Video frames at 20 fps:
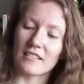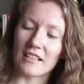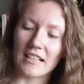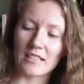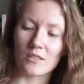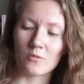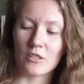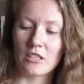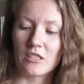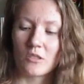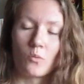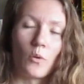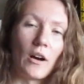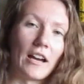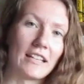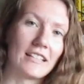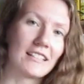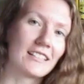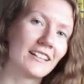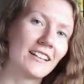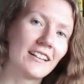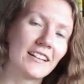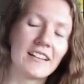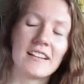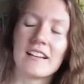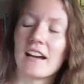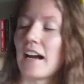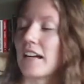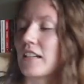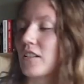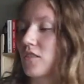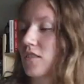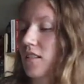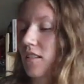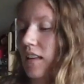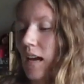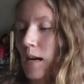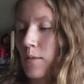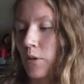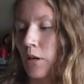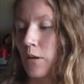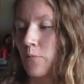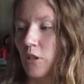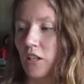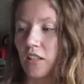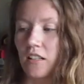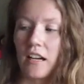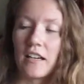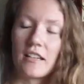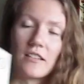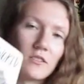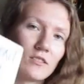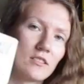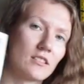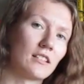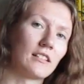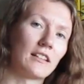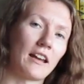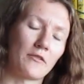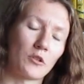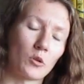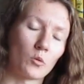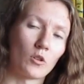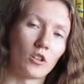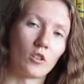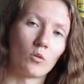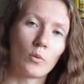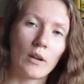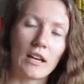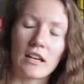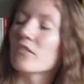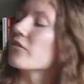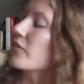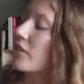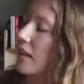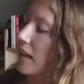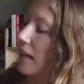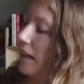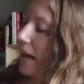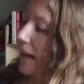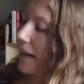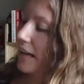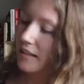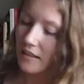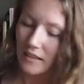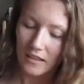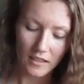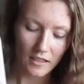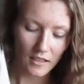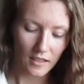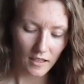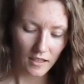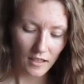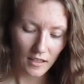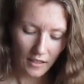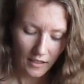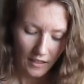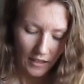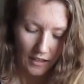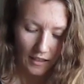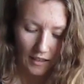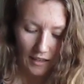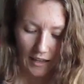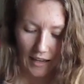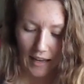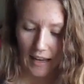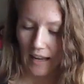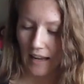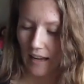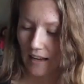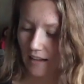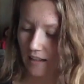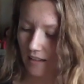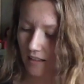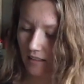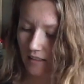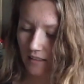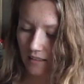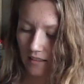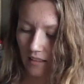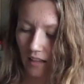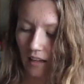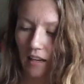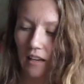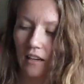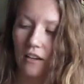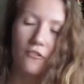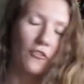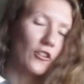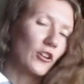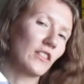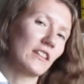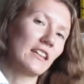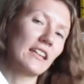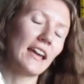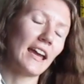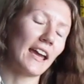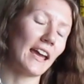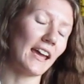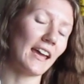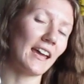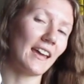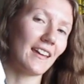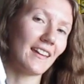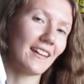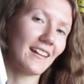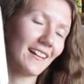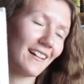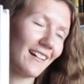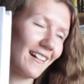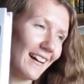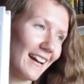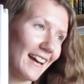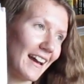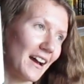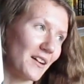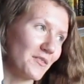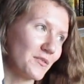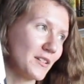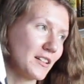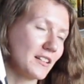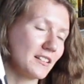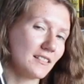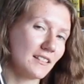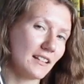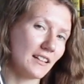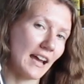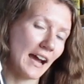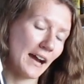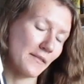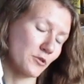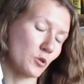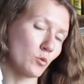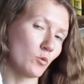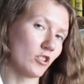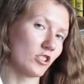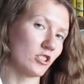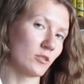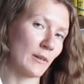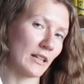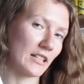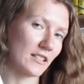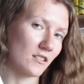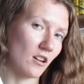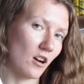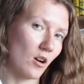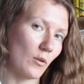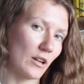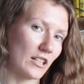last one is white. I used a library book. I used Never Will Wake for the N. And for the A, I have Afterworlds by Scott